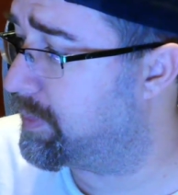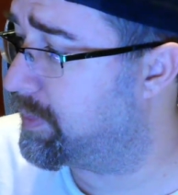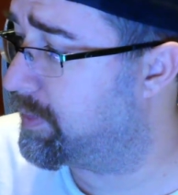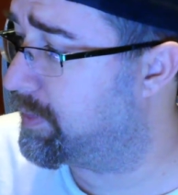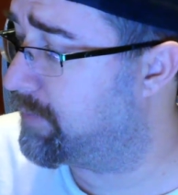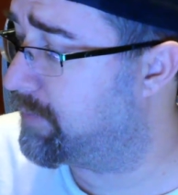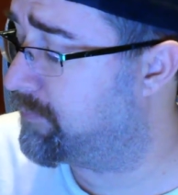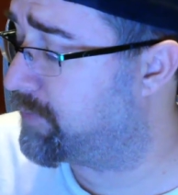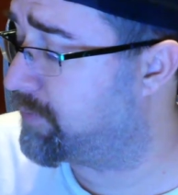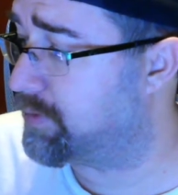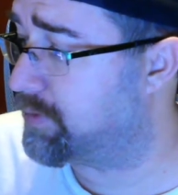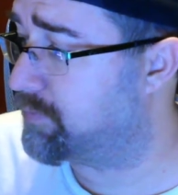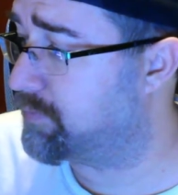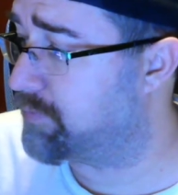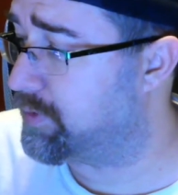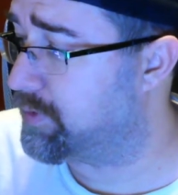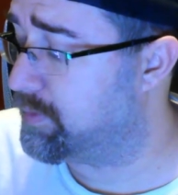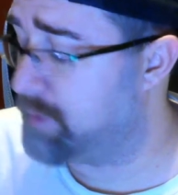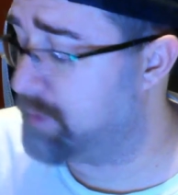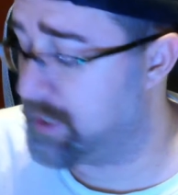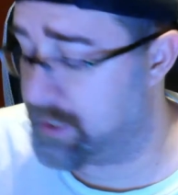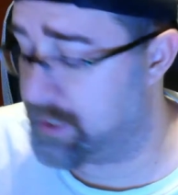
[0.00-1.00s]
For
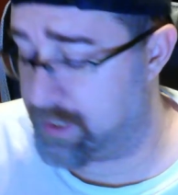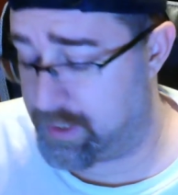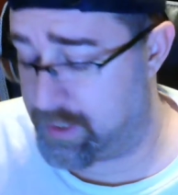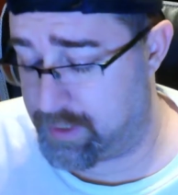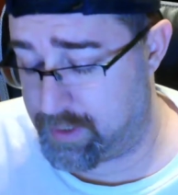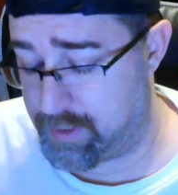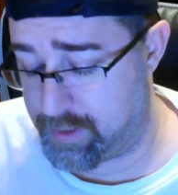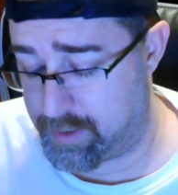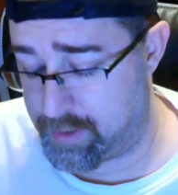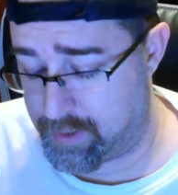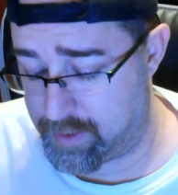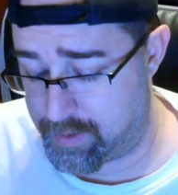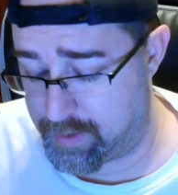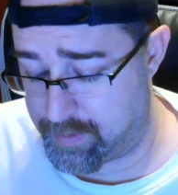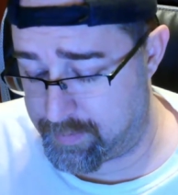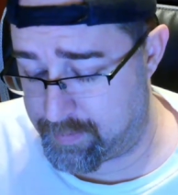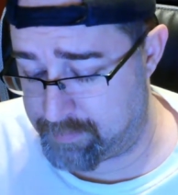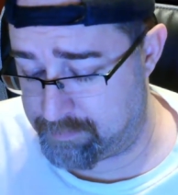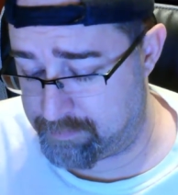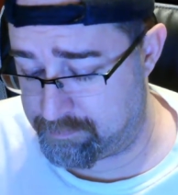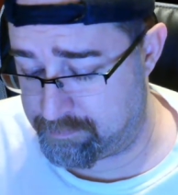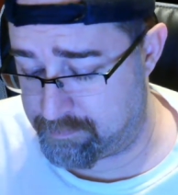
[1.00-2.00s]
the money.
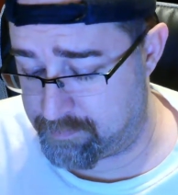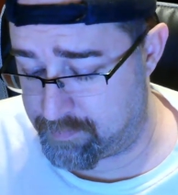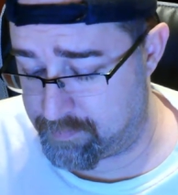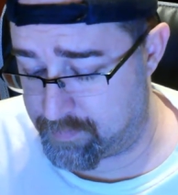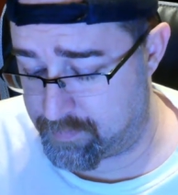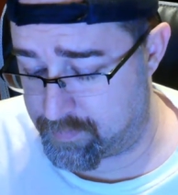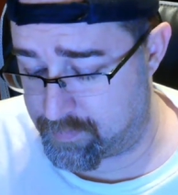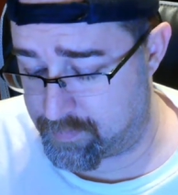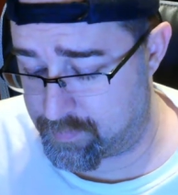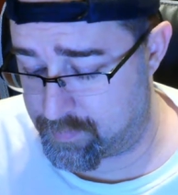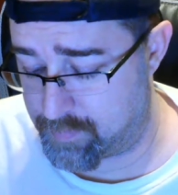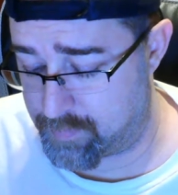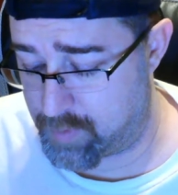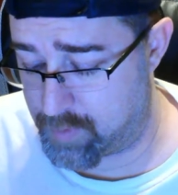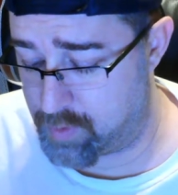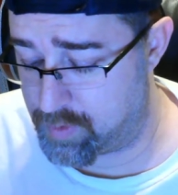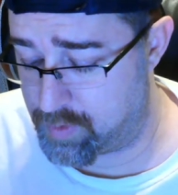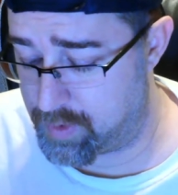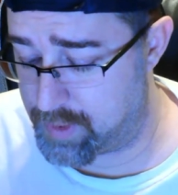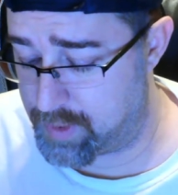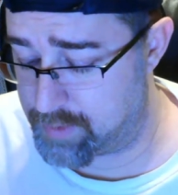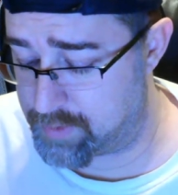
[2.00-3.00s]
You can get the